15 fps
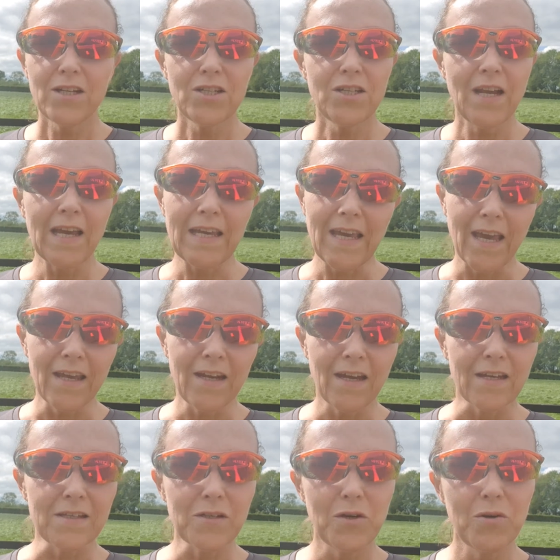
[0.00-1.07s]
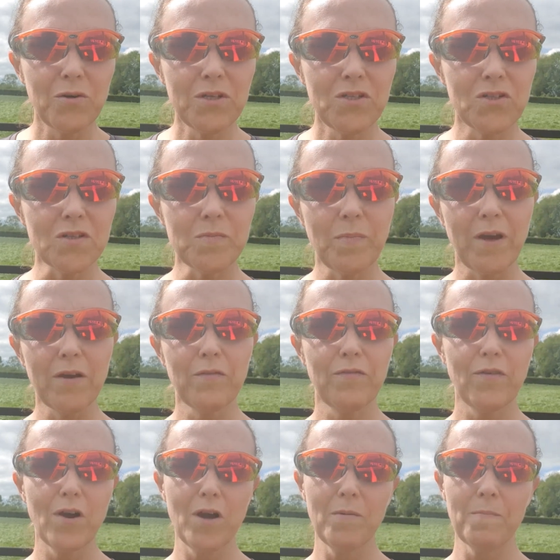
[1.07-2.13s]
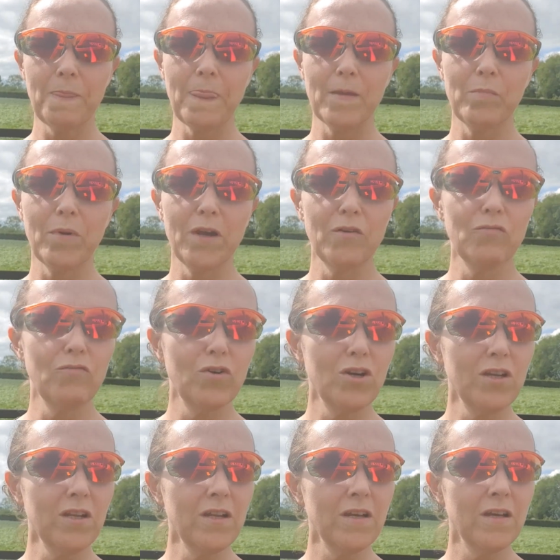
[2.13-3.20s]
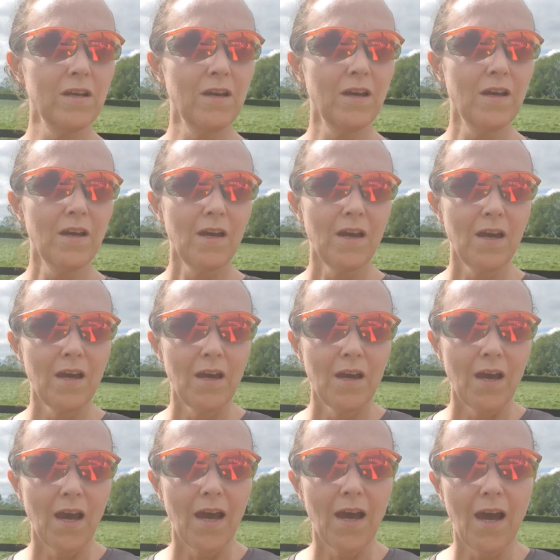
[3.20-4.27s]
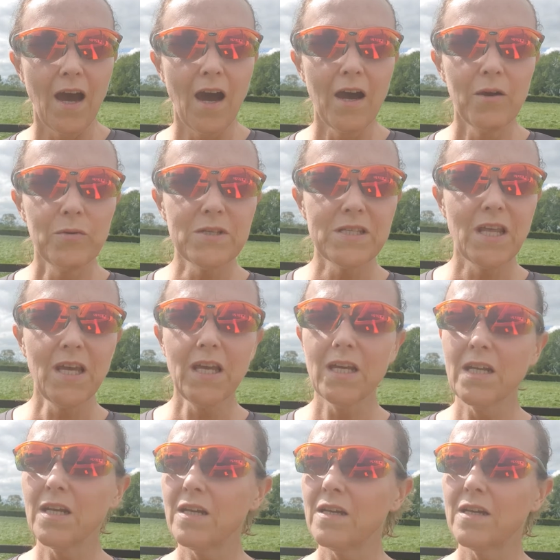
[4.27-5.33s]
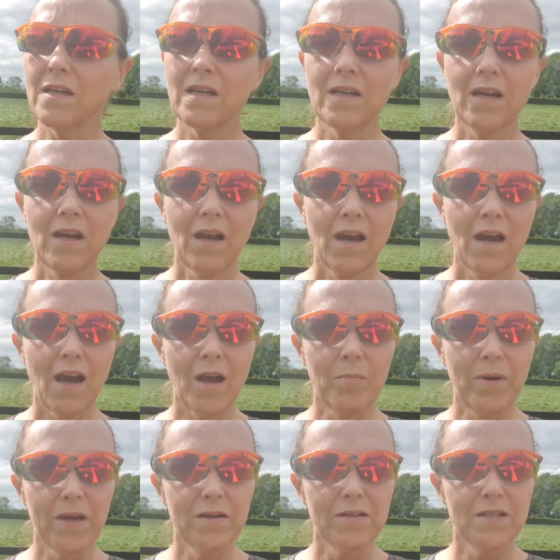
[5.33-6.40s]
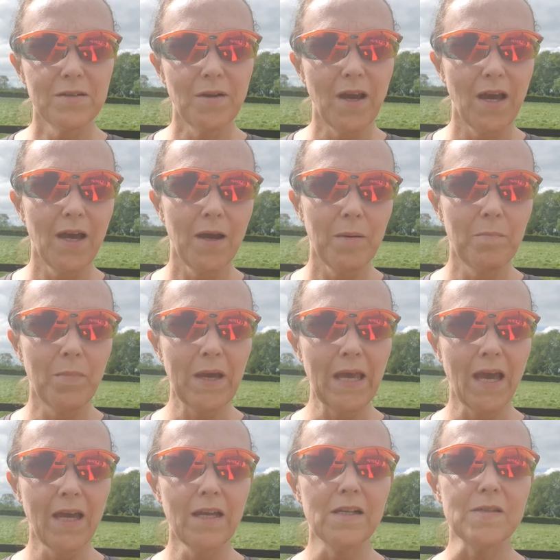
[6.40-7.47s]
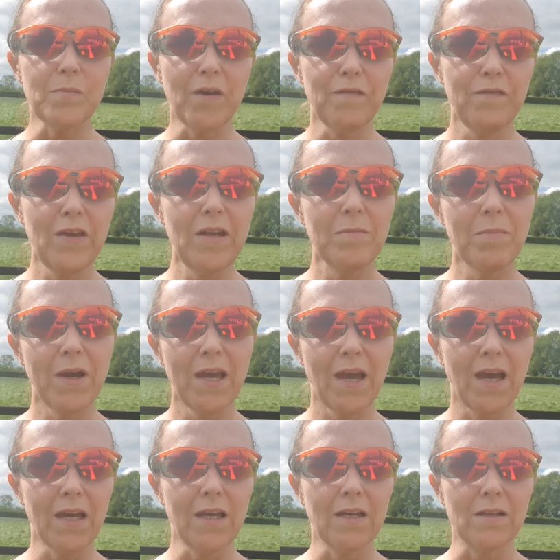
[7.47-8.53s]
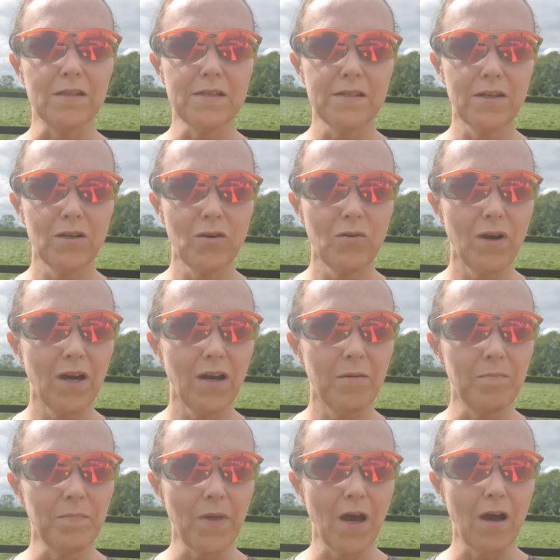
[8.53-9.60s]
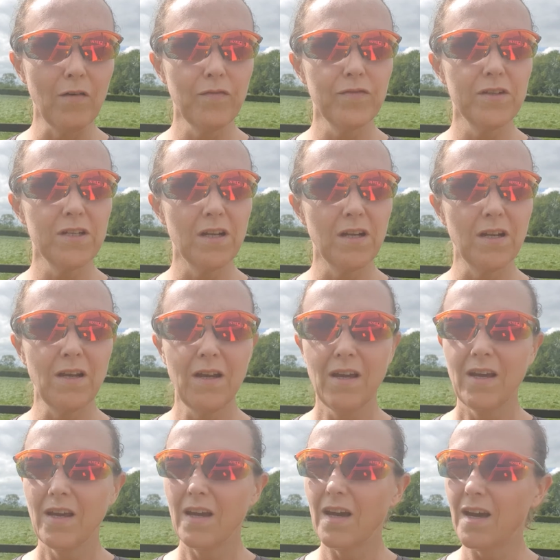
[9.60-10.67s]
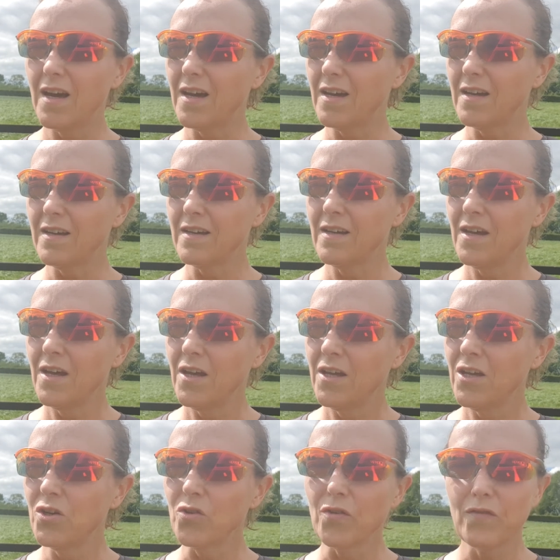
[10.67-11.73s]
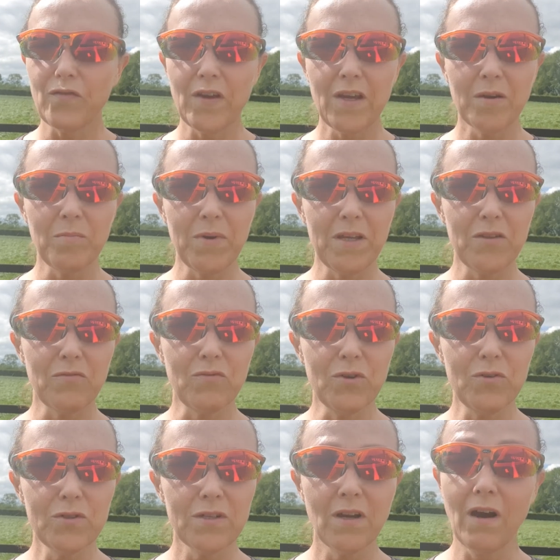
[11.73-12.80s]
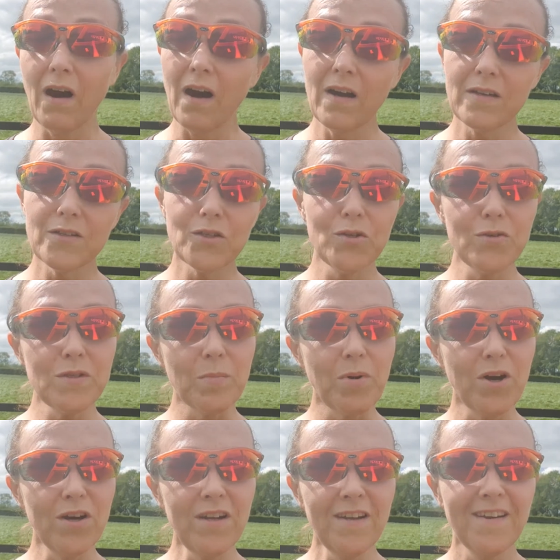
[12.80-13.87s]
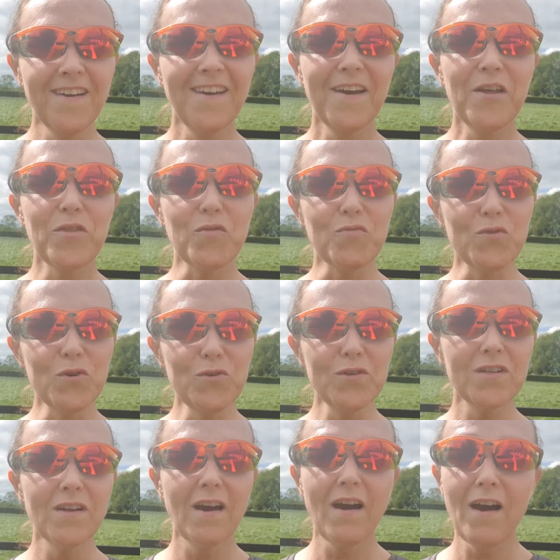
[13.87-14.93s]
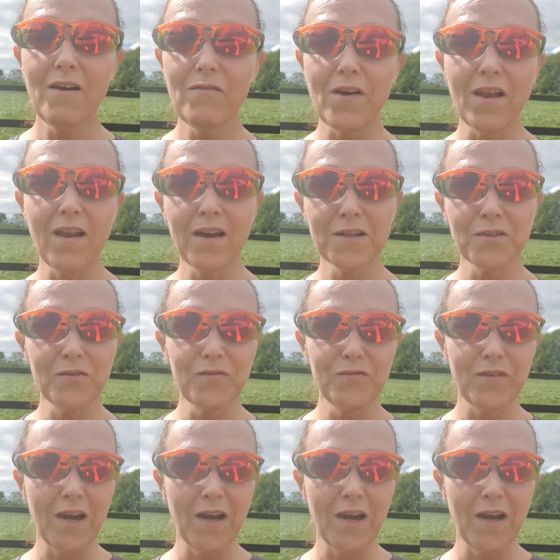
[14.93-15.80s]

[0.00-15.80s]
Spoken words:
Again, as always, just back from my run. I was thinking about my ankles, my feet and my ankles. Often, the feet can be the root, excuse the pun, the root of a lot of